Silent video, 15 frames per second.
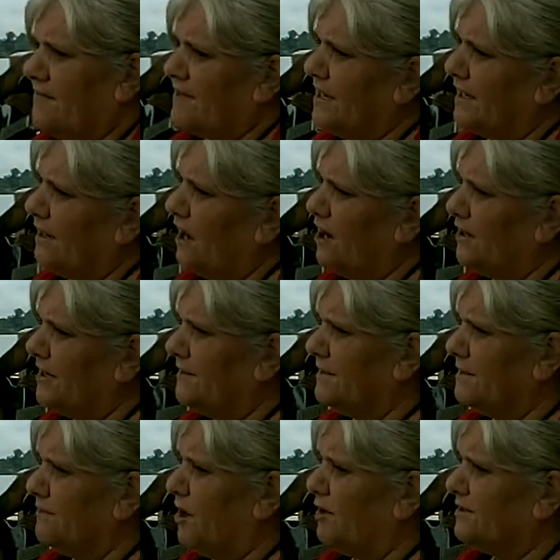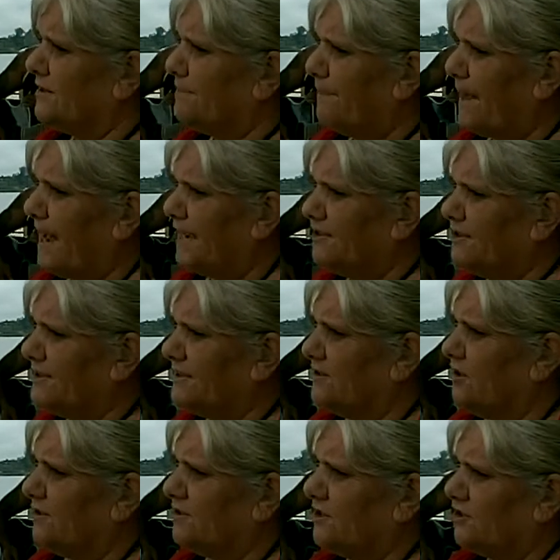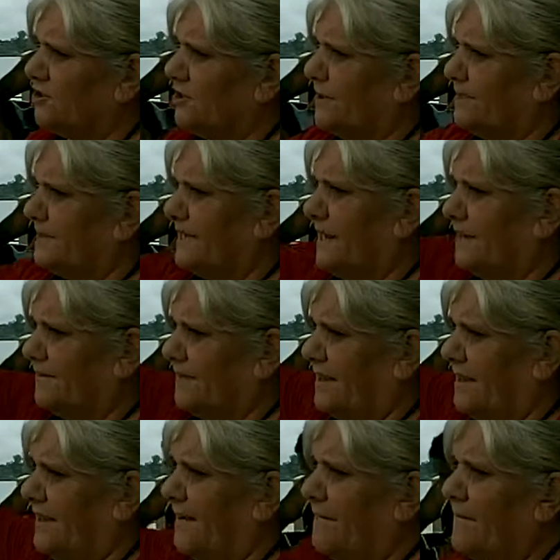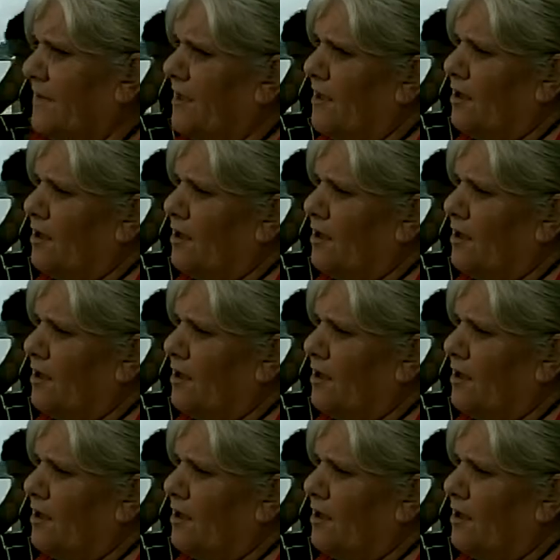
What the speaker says: They're loading them onto barges and onto ships out there.